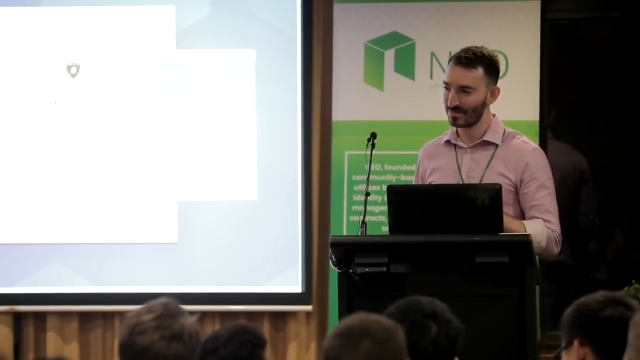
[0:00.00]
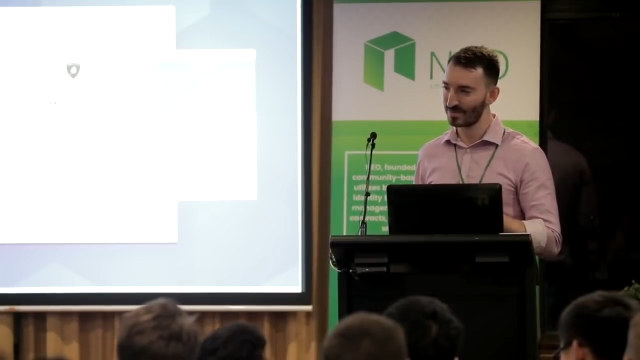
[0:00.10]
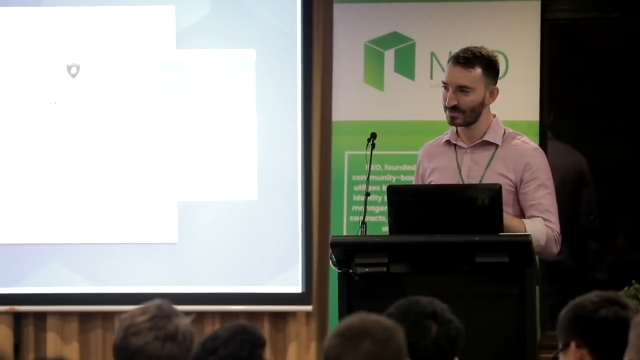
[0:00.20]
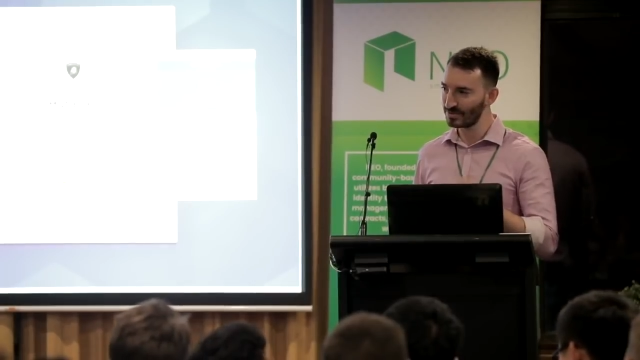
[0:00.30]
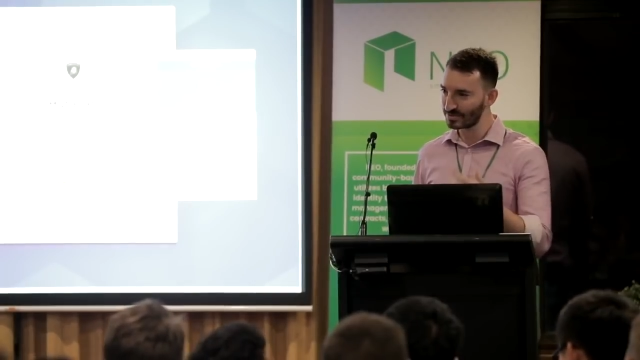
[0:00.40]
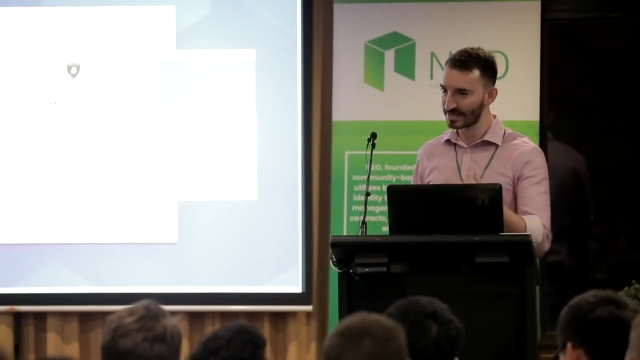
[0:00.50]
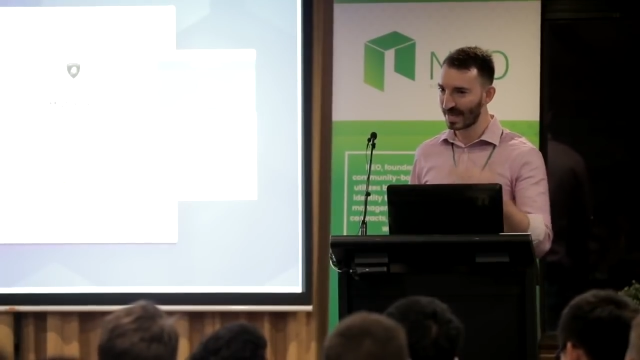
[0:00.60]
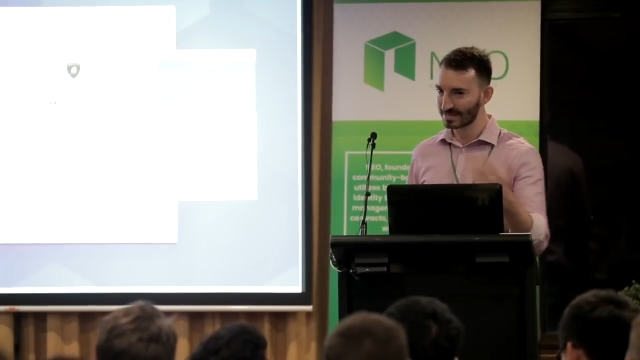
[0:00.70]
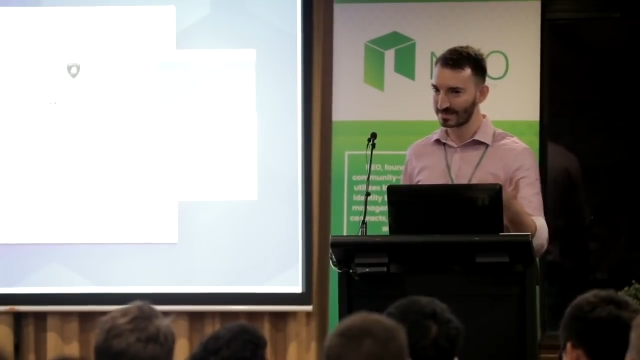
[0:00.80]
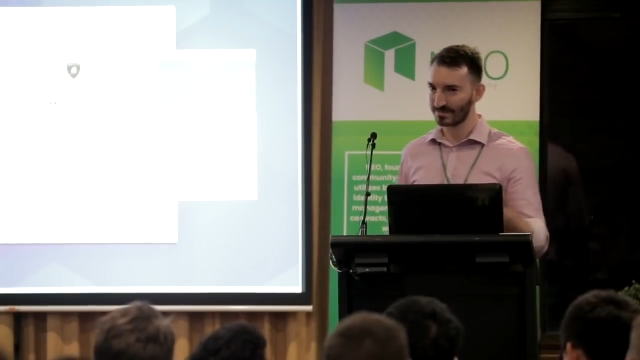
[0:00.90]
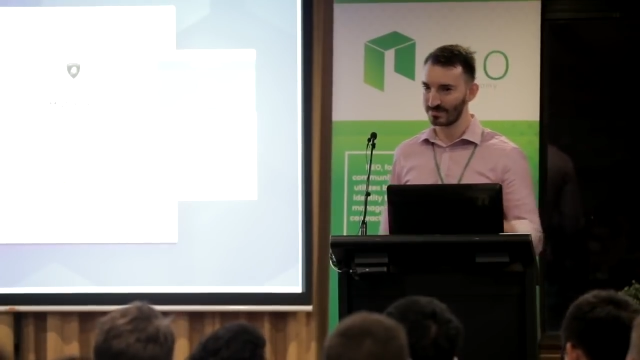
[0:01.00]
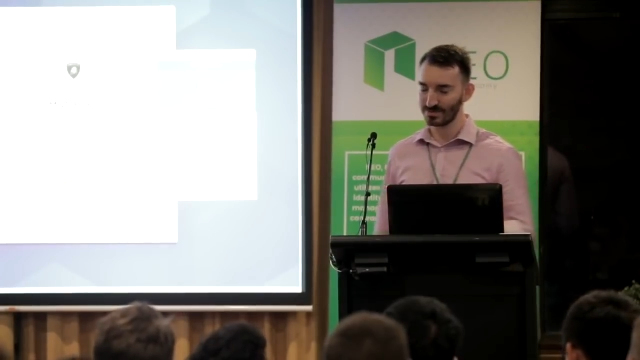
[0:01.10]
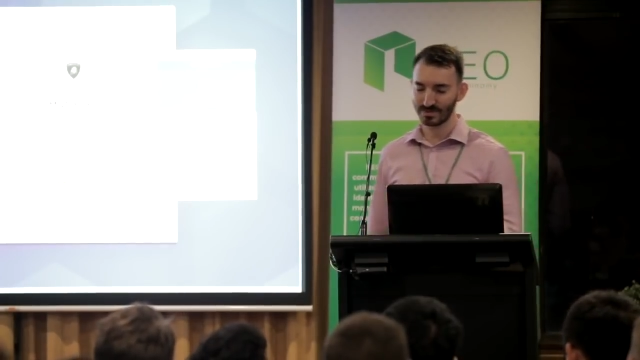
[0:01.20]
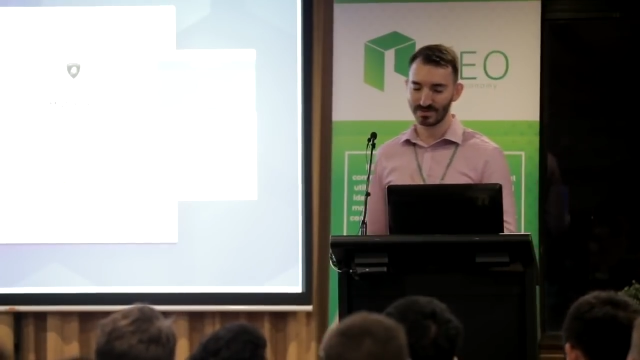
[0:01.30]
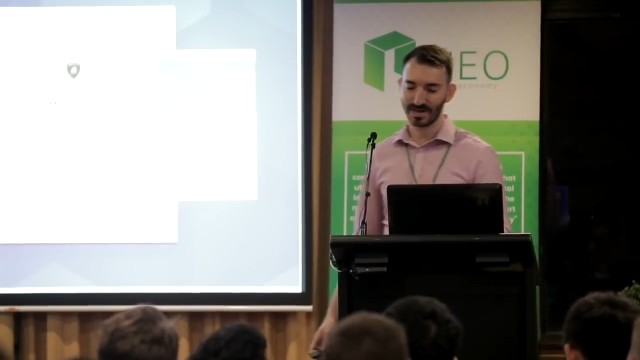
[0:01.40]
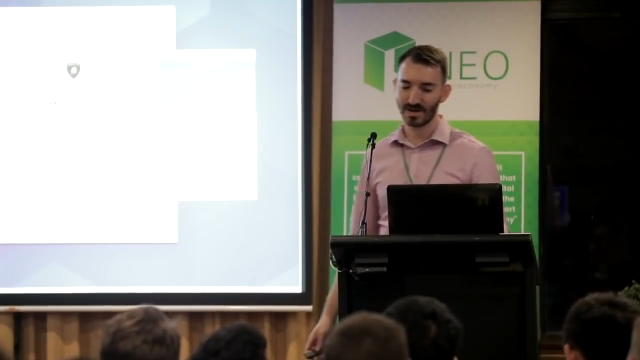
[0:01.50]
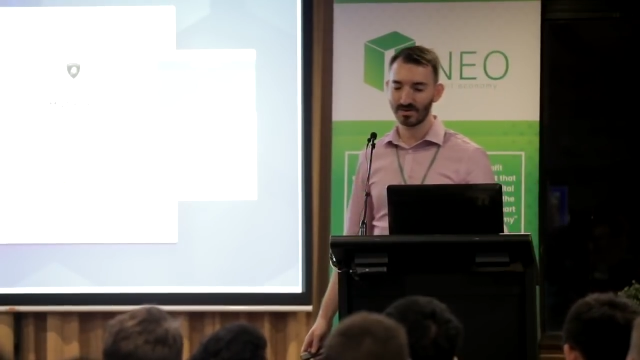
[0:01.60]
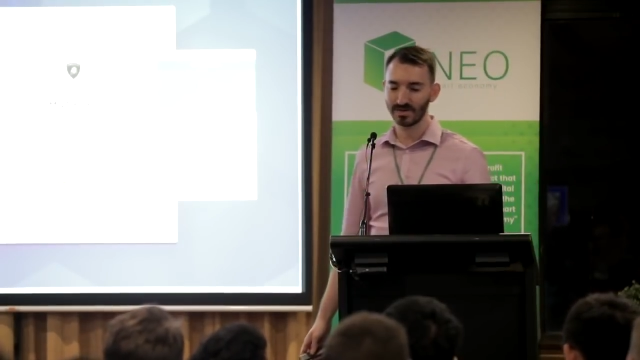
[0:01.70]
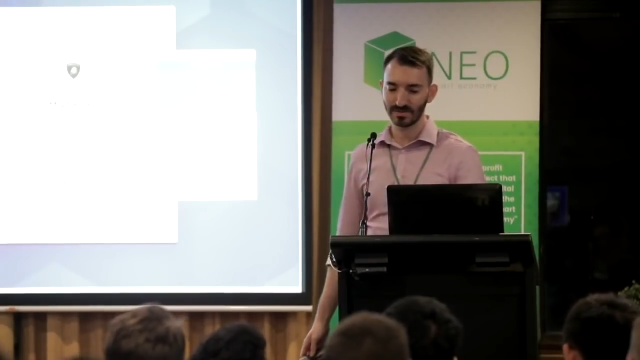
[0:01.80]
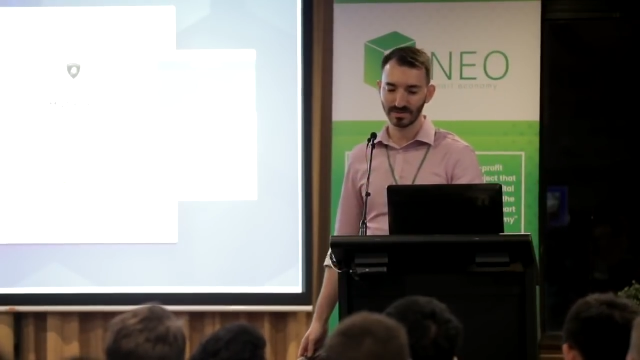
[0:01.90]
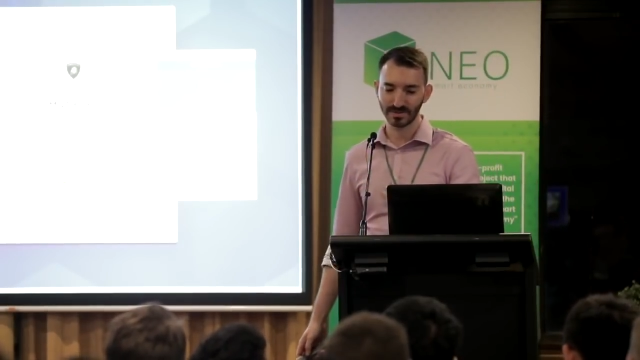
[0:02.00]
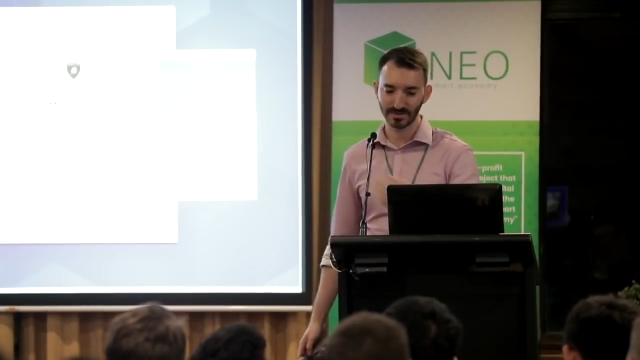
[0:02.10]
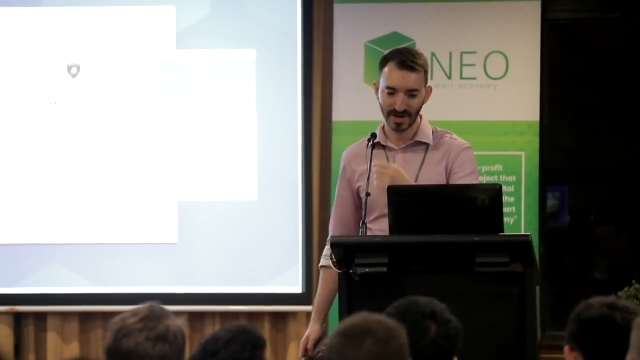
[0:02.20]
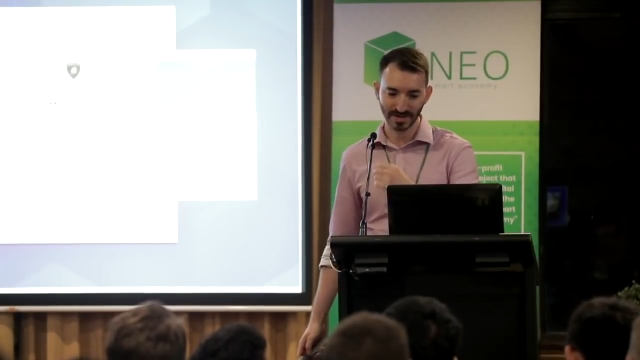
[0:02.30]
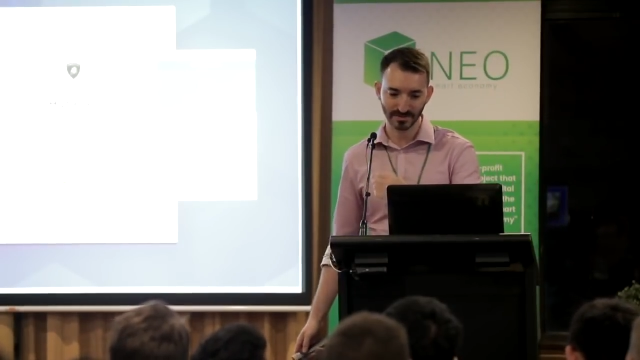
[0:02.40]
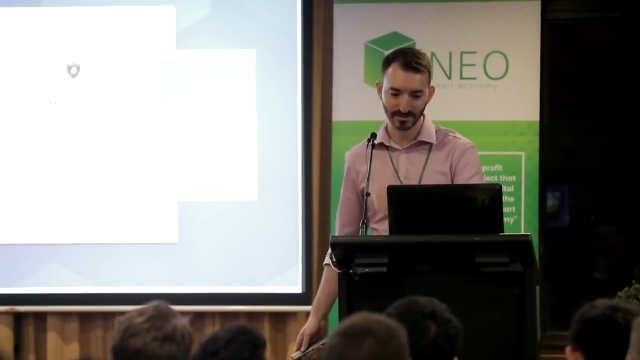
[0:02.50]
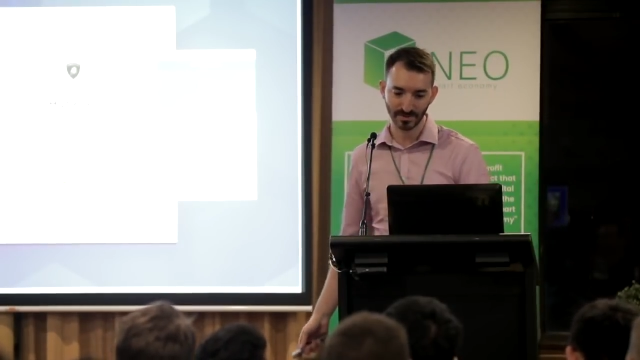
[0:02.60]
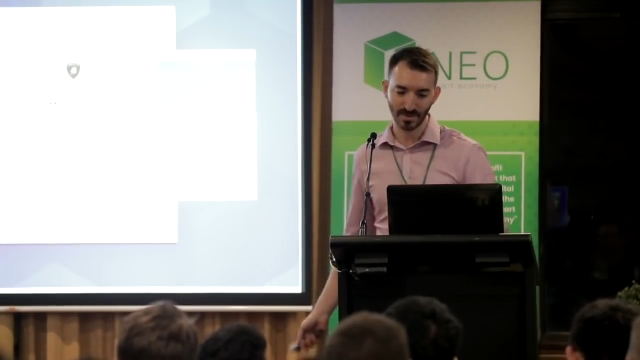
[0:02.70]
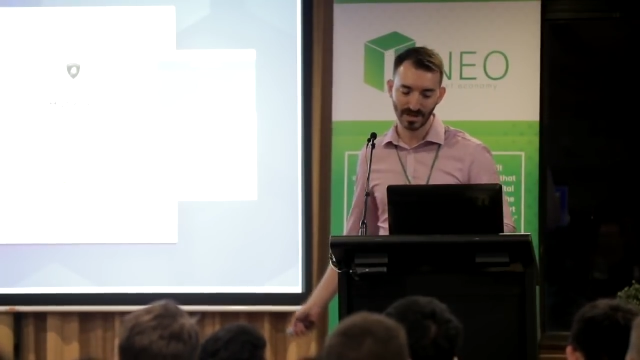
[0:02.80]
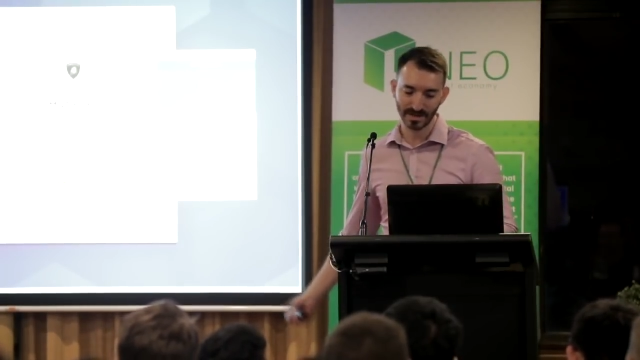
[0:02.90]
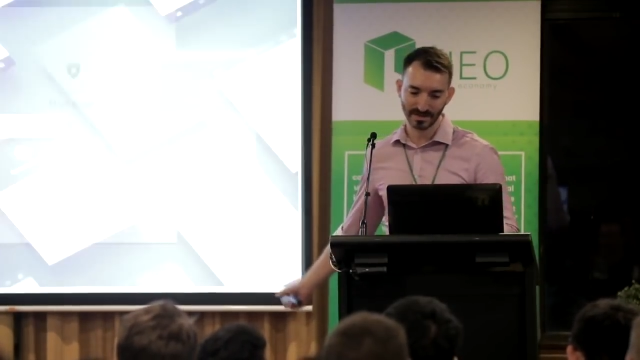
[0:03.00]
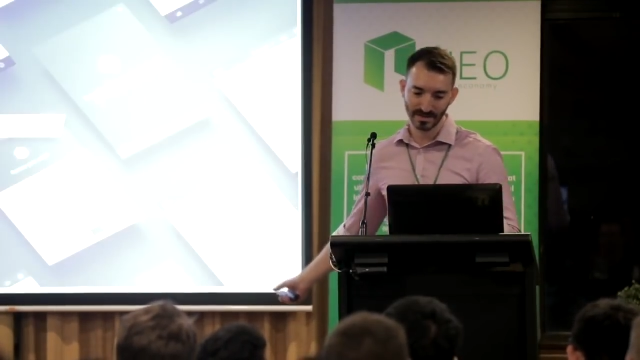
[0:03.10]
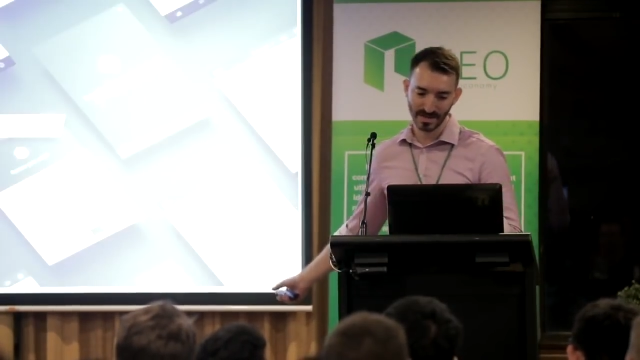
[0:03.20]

will use gas in the future and how it will interact with your wallet.